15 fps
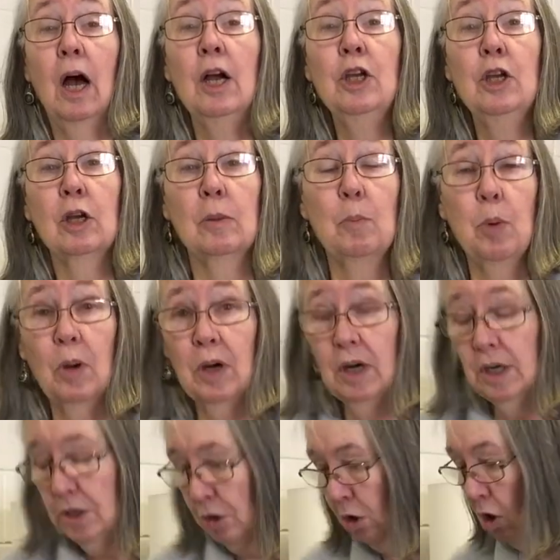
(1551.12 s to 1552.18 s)
You can put it
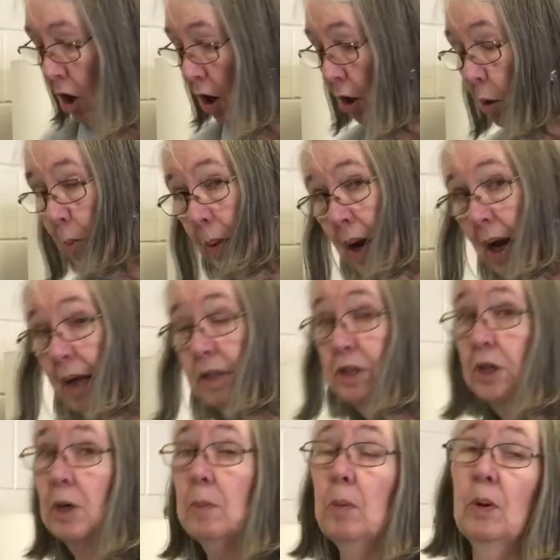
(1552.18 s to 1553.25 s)
in your cargo pants.
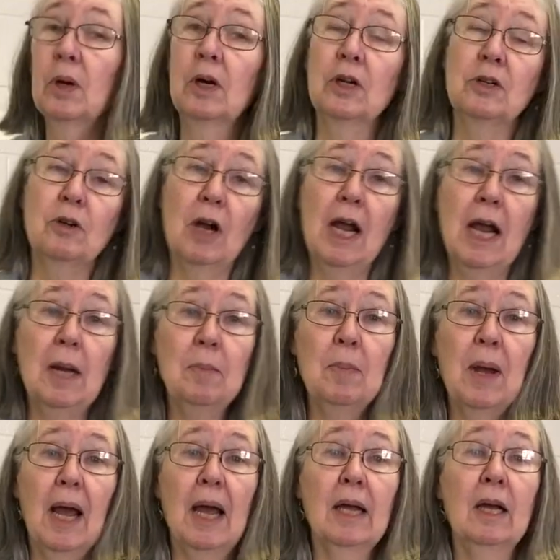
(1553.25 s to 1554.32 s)
You can put it in your
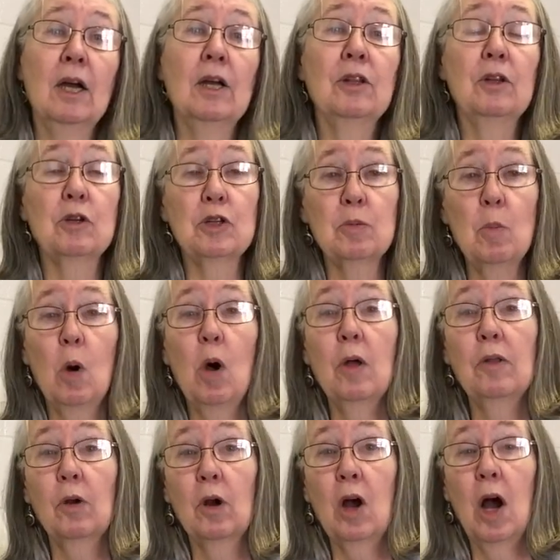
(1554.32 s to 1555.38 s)
handbag. They're small.
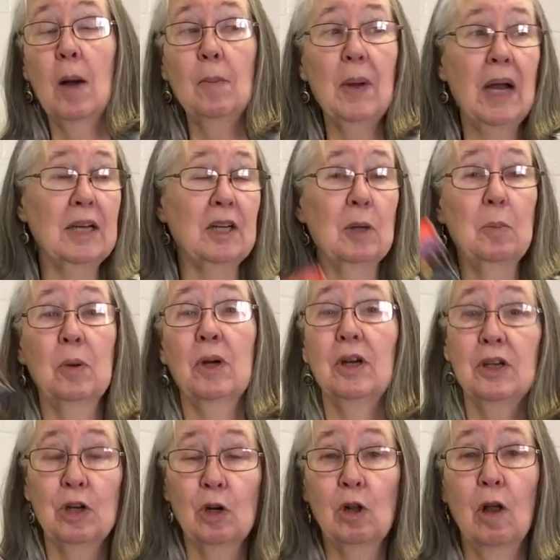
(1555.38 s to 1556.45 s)
They're compact. You can put it
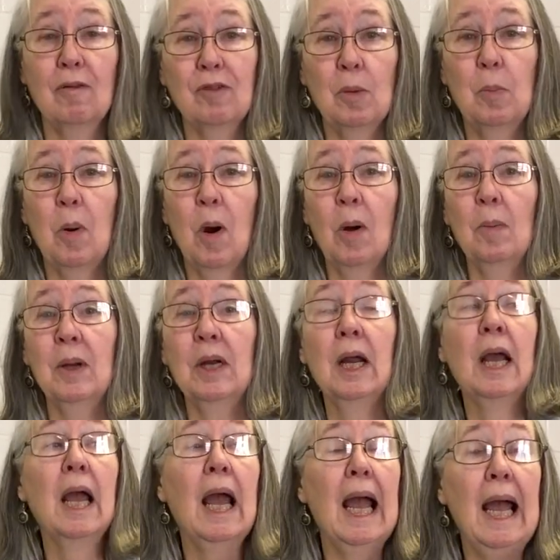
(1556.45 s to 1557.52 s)
in your glove compartment,
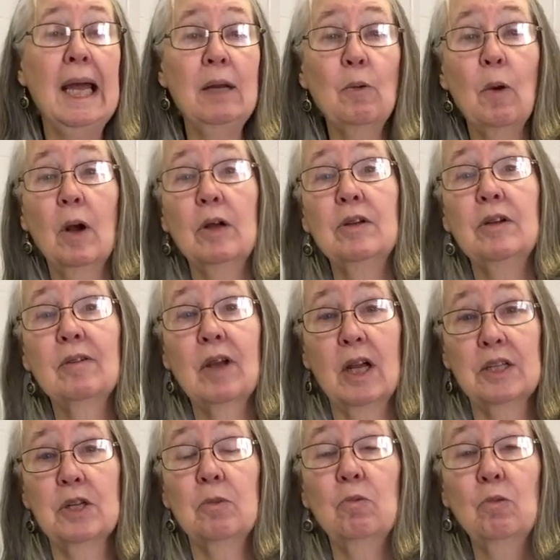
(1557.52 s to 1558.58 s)
anywhere, and you've
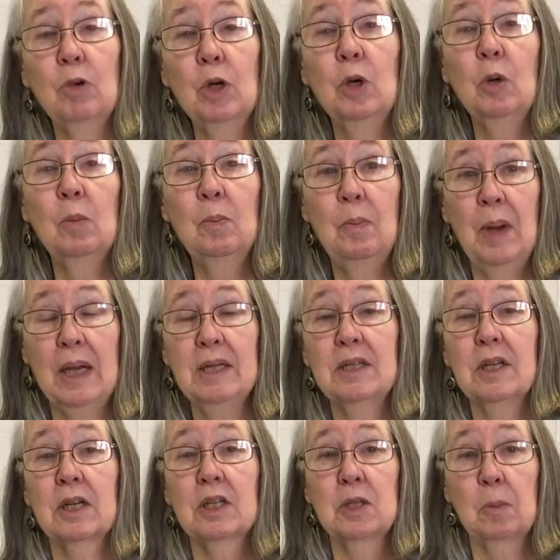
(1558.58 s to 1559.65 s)
got some real
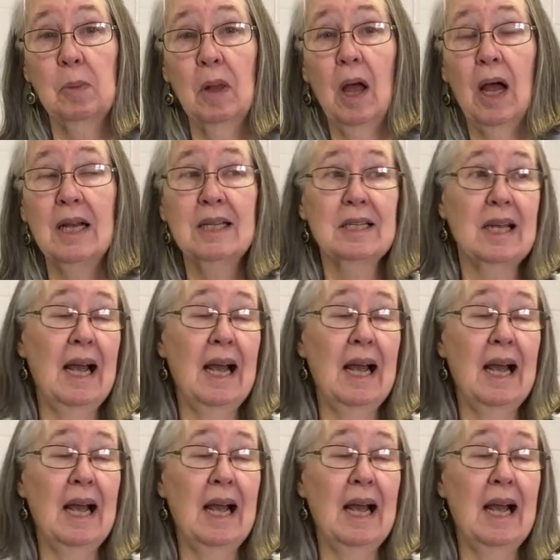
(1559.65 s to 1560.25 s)
basic supplies.